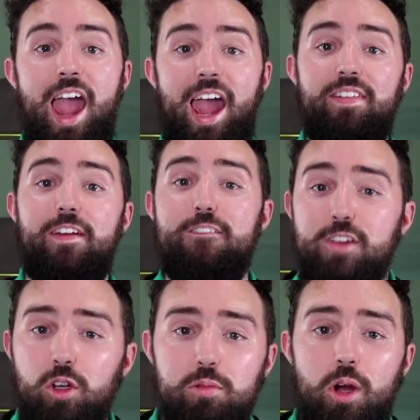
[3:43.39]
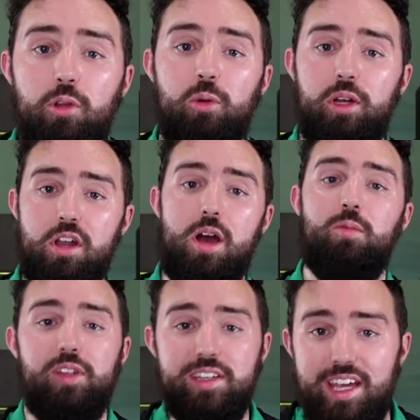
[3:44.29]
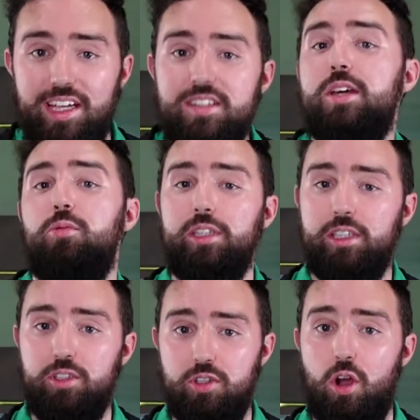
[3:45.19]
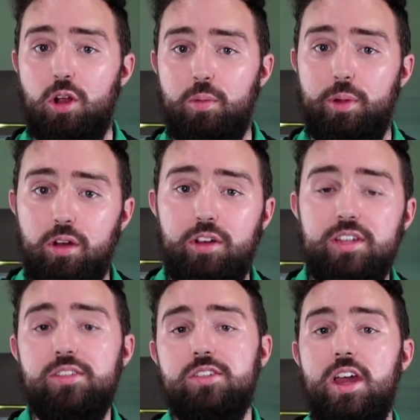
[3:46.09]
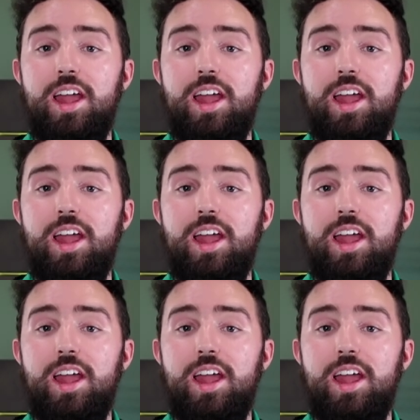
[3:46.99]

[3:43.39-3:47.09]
and they feel their mouth going numb or they taste that really dark bitterness.